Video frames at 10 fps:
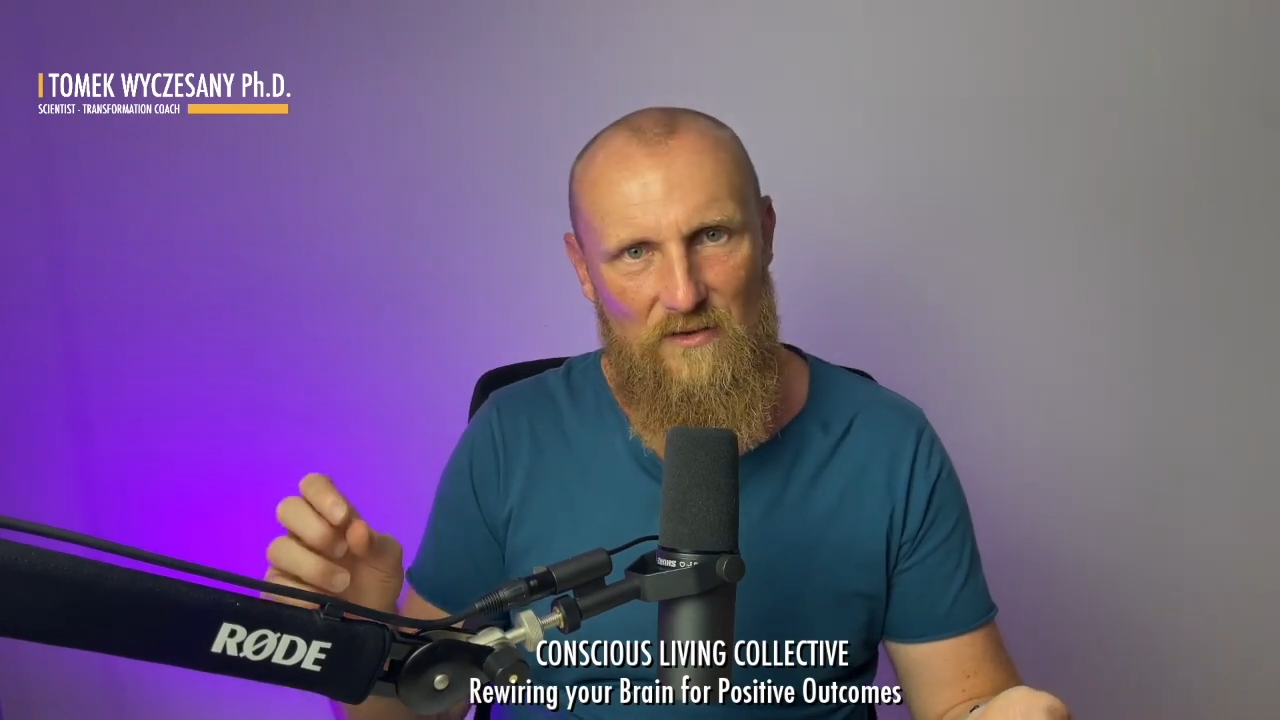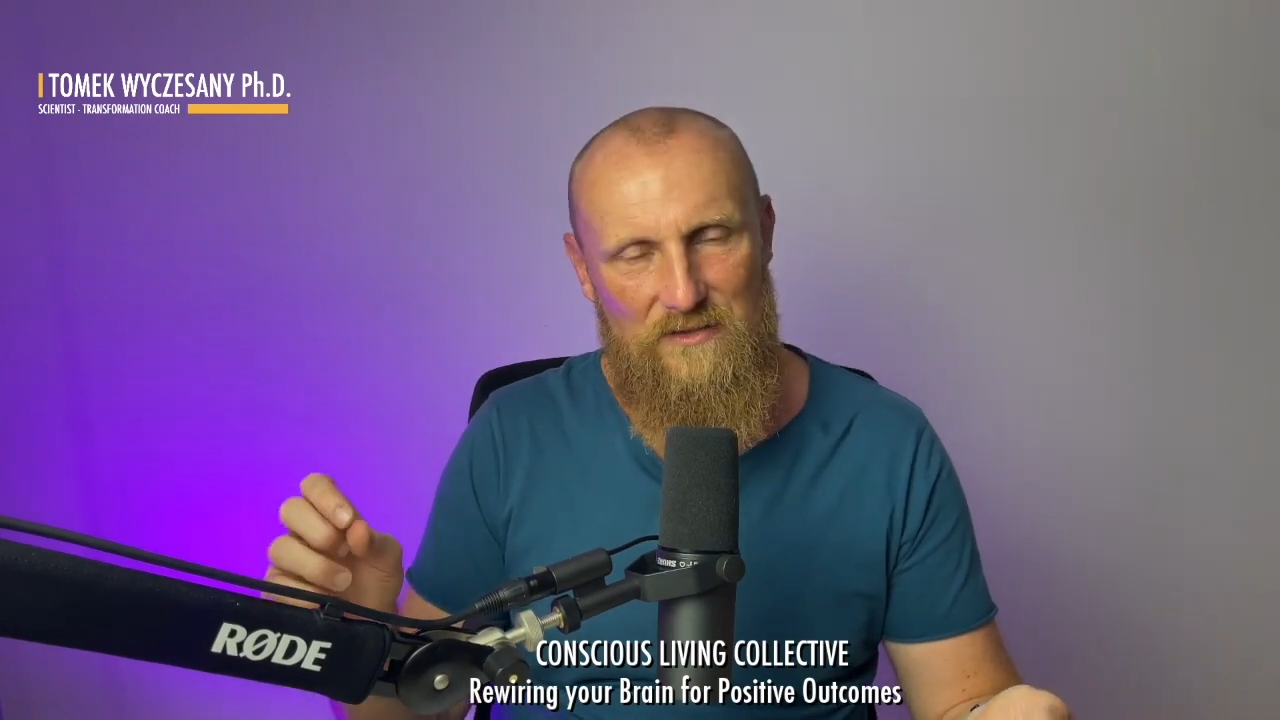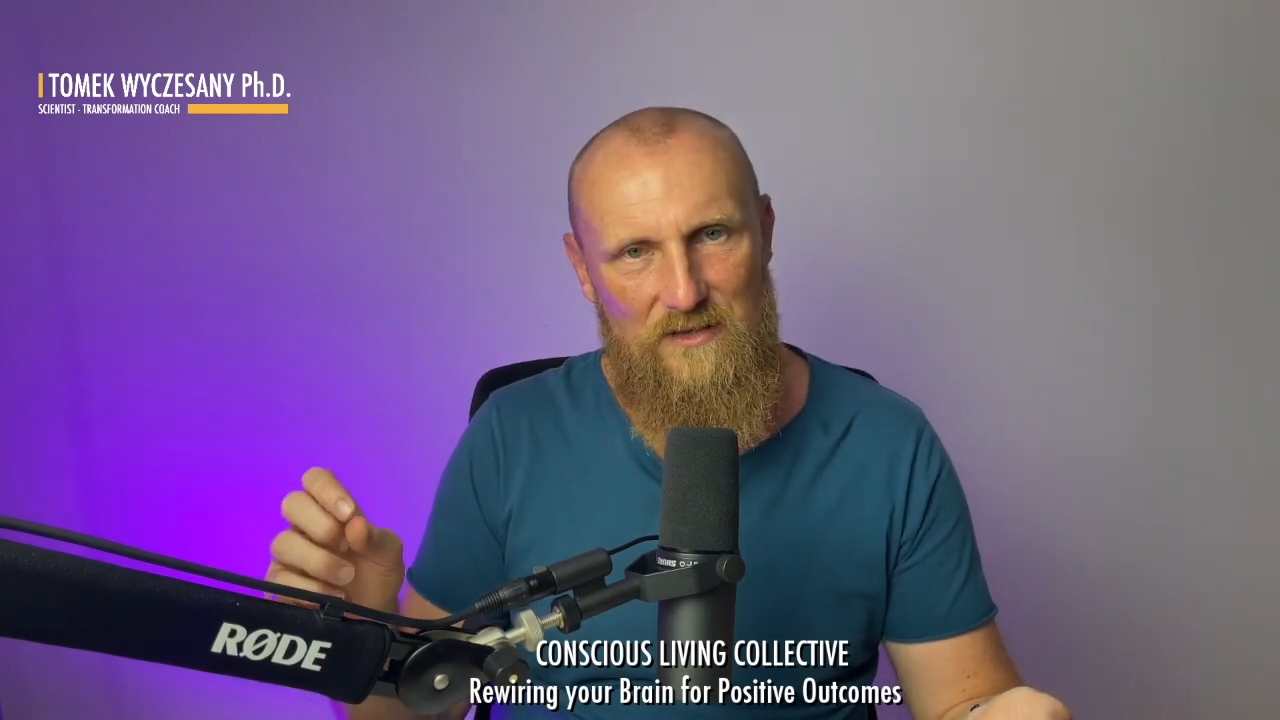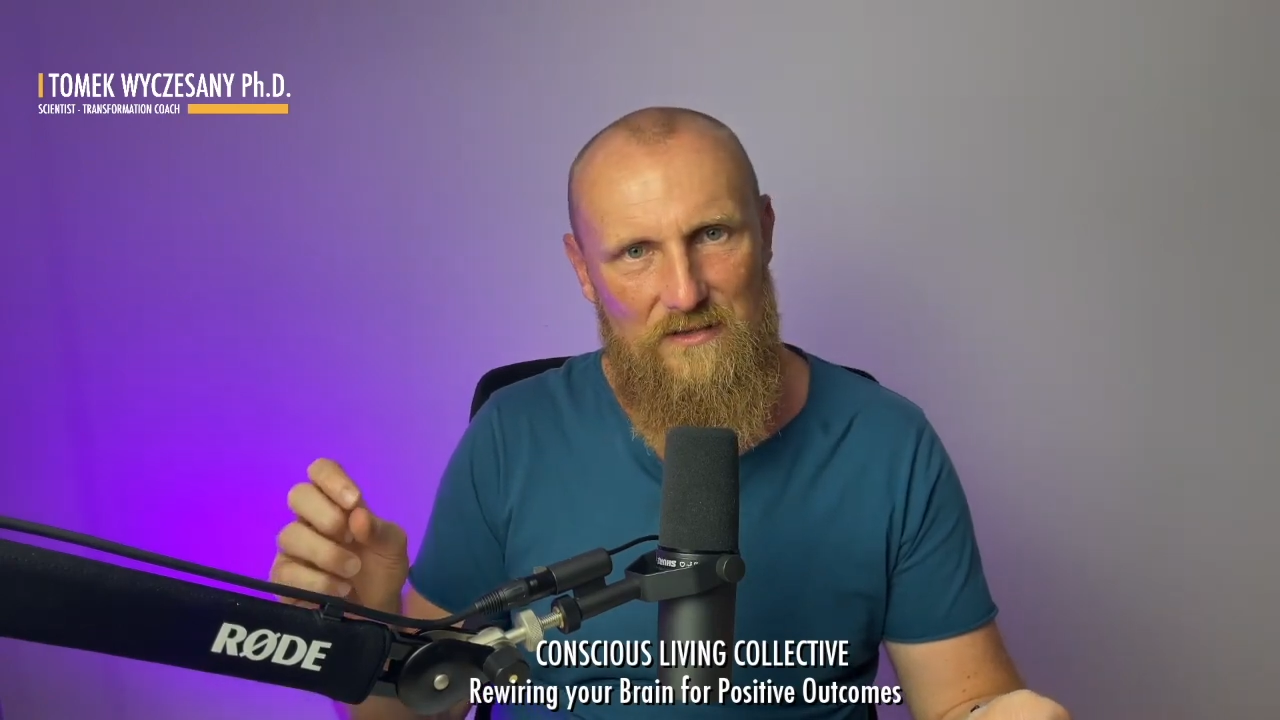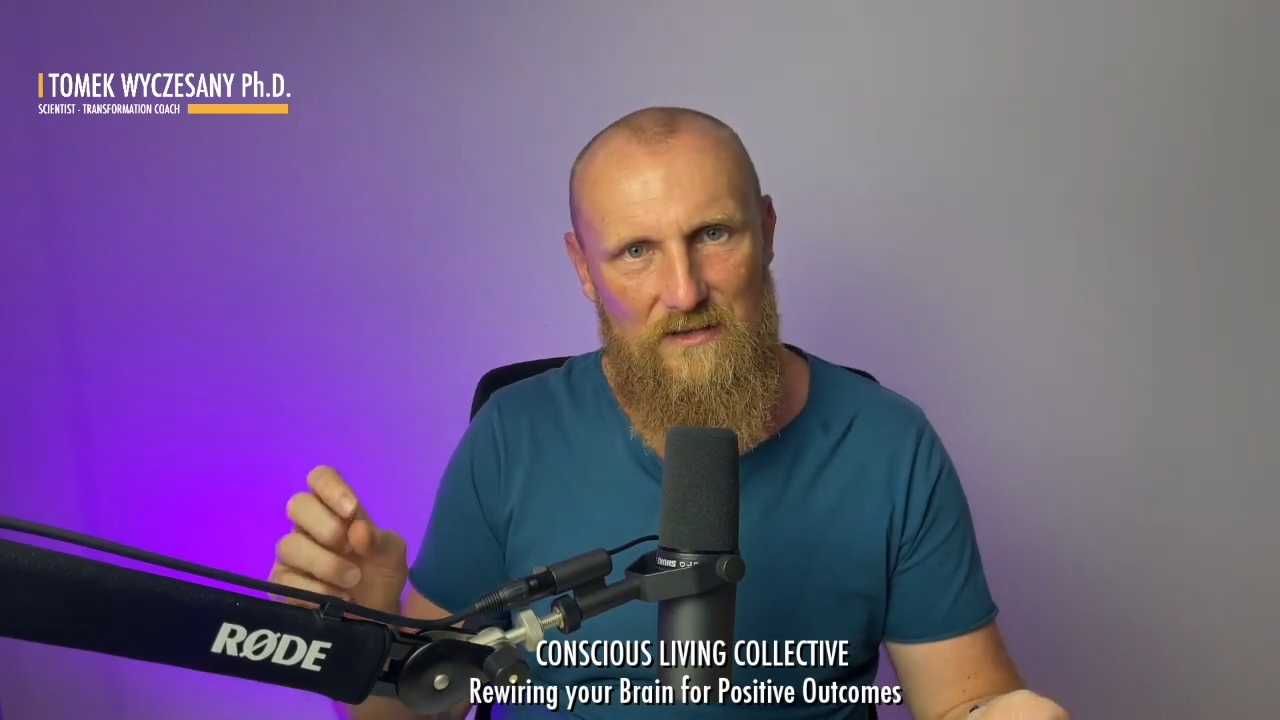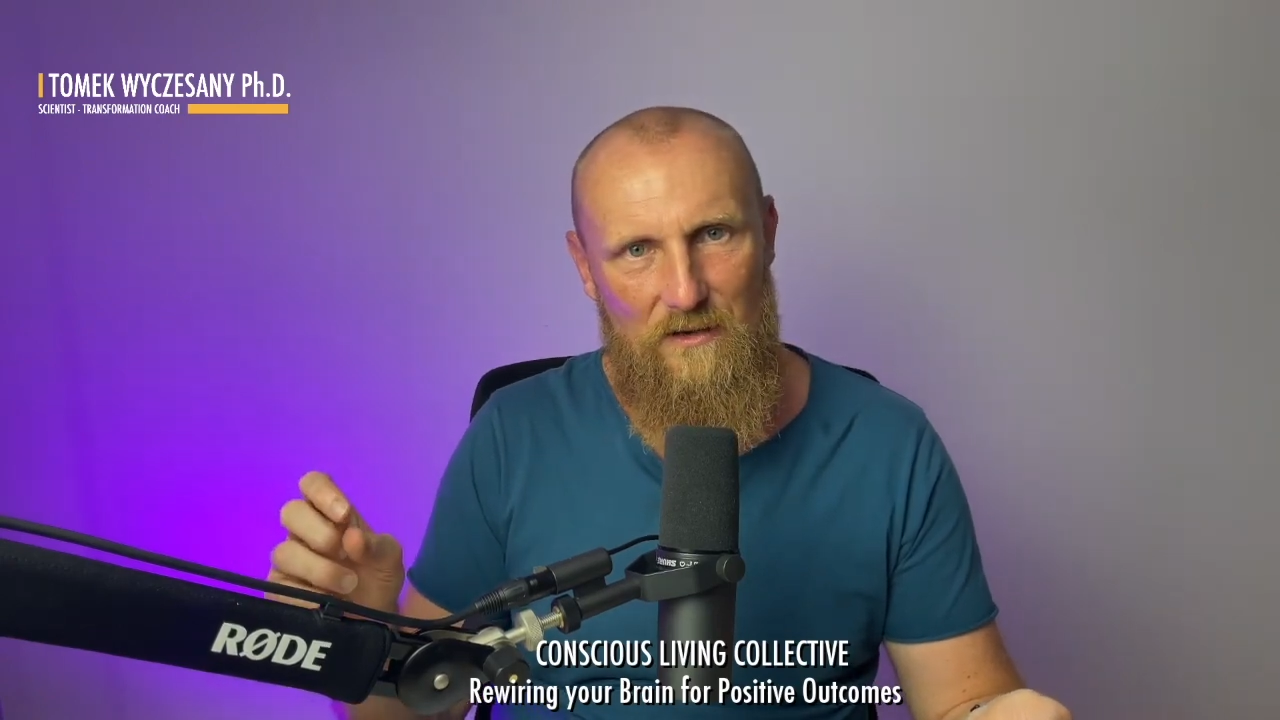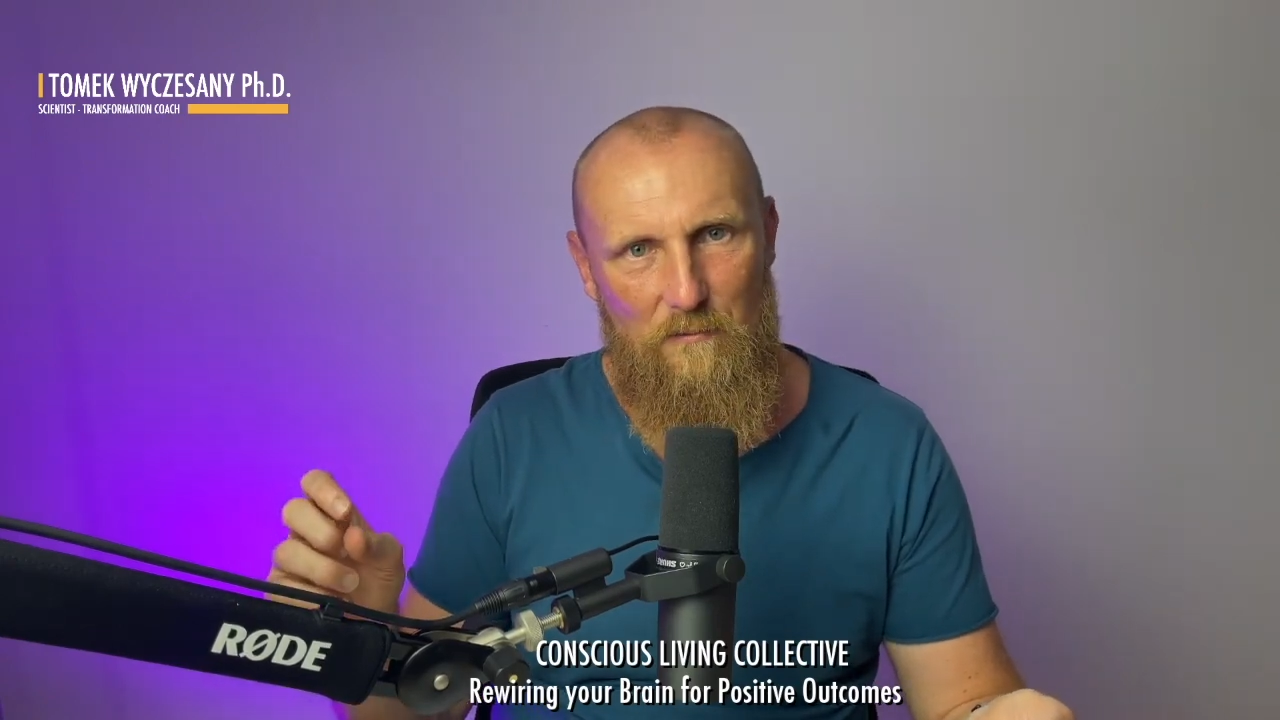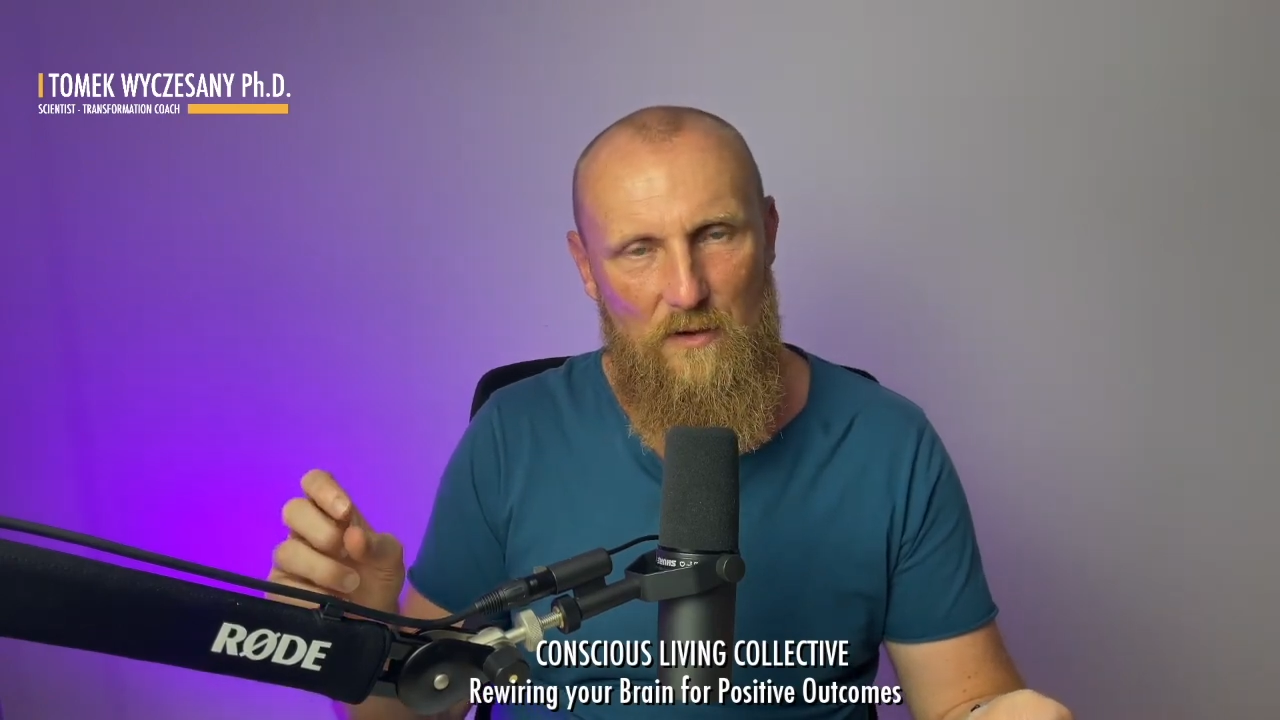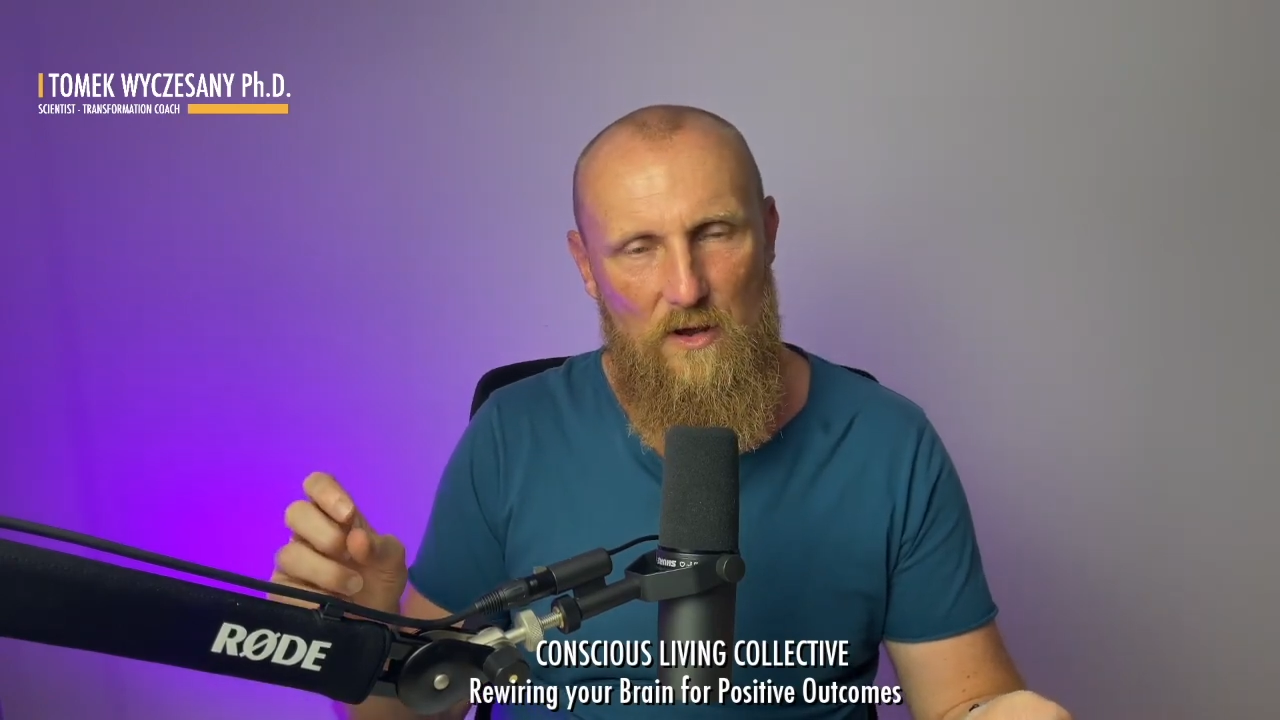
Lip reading: system,